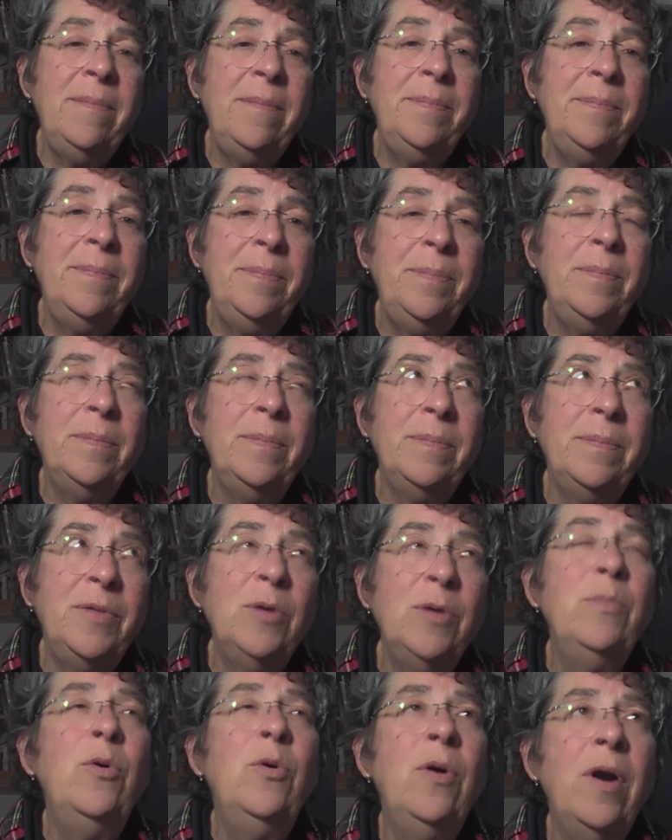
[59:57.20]
I'm
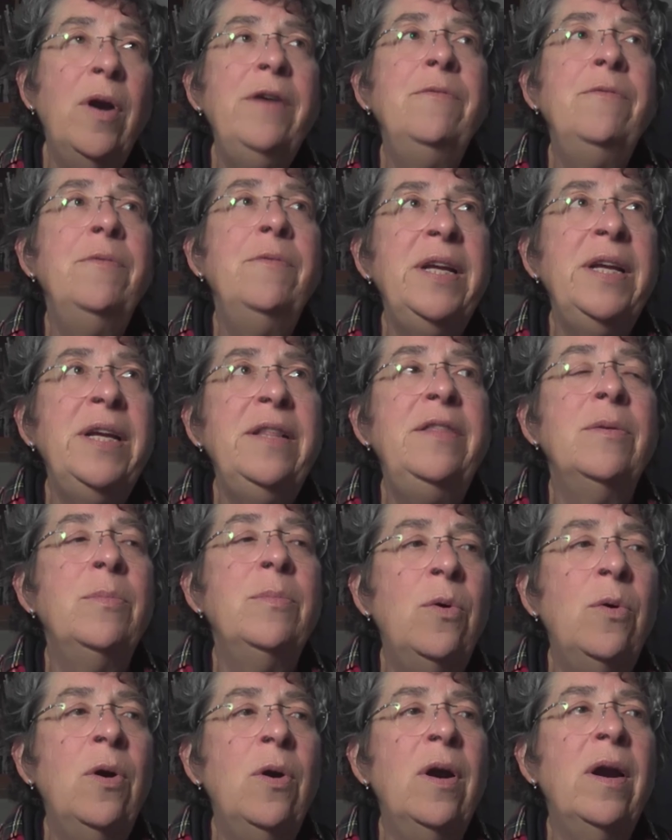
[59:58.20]
the more I read, the
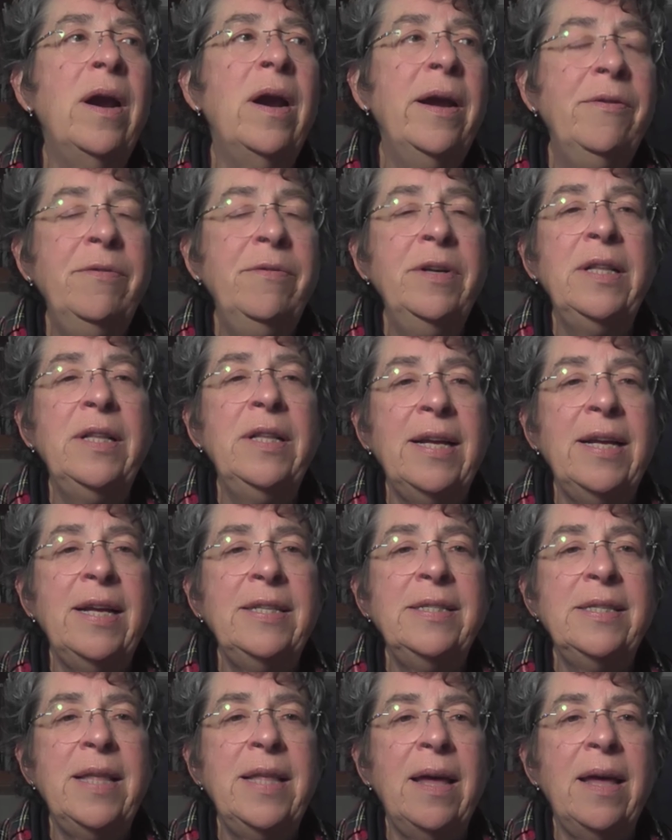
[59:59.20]
more I
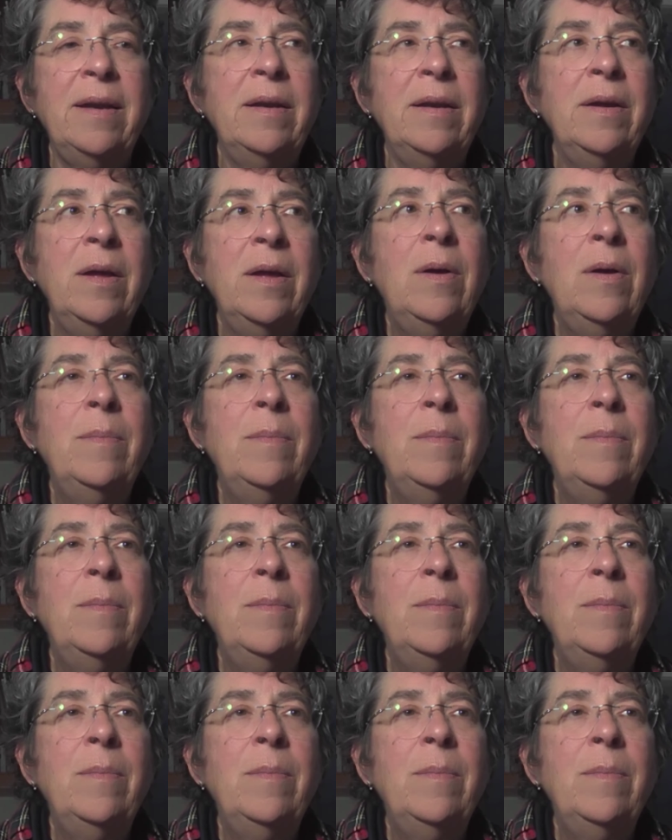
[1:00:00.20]
realize that